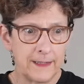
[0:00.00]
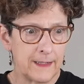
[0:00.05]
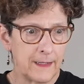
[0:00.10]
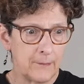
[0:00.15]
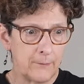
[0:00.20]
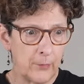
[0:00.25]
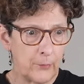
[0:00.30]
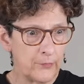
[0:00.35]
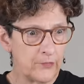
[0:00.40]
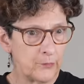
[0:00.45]
and
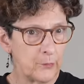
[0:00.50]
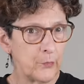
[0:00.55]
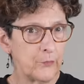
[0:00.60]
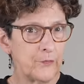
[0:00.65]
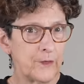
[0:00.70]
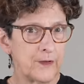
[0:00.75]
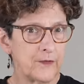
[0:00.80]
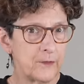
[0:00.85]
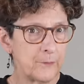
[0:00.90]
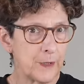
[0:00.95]
I'm always
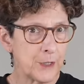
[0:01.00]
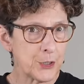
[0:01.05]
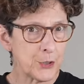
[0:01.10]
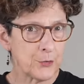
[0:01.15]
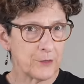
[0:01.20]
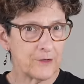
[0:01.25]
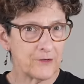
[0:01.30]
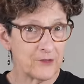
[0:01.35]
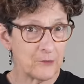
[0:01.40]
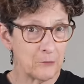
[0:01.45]
moving it to make sure
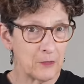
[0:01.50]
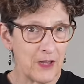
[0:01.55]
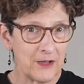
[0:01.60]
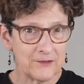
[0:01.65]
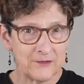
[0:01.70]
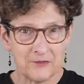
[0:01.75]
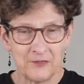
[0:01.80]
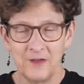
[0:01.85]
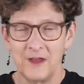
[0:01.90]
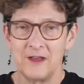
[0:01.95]
it doesn't block
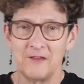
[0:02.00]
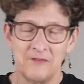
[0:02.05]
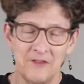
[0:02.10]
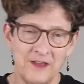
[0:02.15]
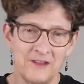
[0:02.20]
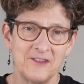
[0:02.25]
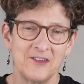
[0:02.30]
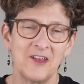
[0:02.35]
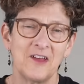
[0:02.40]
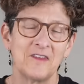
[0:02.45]
the fan
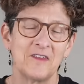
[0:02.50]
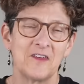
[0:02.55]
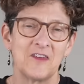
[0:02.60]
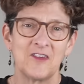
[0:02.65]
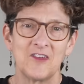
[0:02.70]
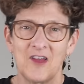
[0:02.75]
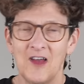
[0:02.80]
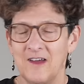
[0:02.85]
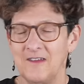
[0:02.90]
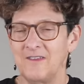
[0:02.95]
vents on the
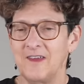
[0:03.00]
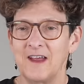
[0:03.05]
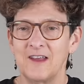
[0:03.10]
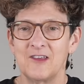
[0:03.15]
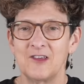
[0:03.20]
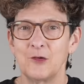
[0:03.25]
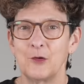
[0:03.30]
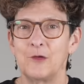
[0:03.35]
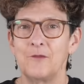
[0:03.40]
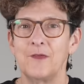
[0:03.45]
side, that
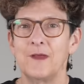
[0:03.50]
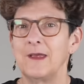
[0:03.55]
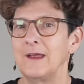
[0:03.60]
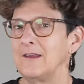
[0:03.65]
sort of thing.